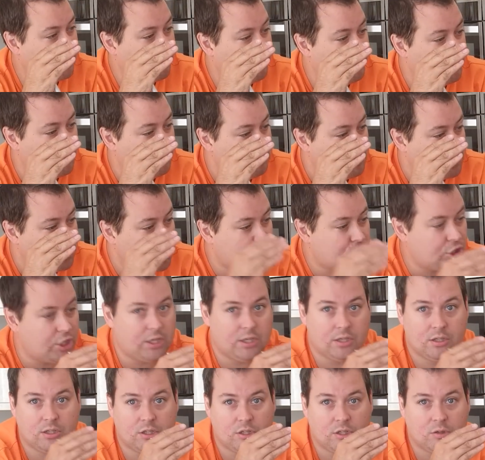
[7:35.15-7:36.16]
for the
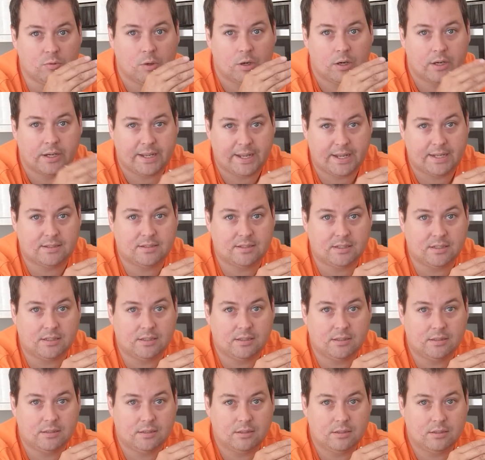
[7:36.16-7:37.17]
machine that you are getting.
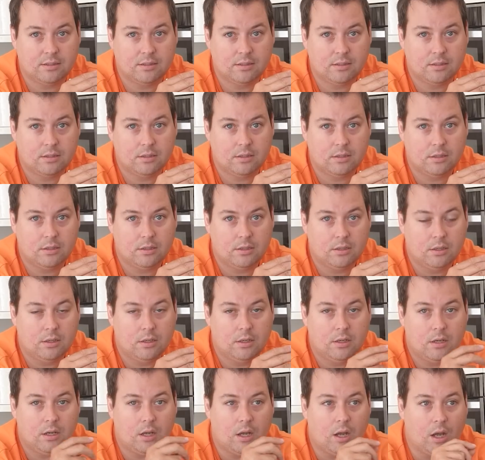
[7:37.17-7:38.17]

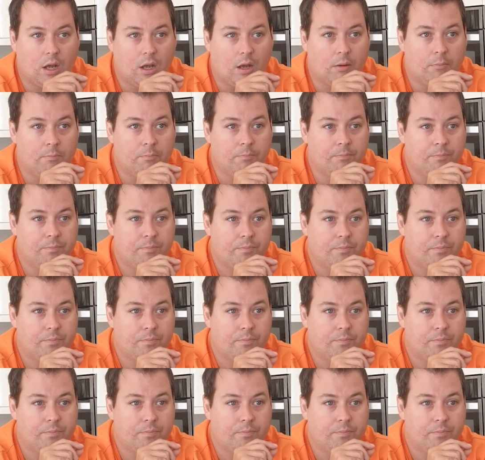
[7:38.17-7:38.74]
Um,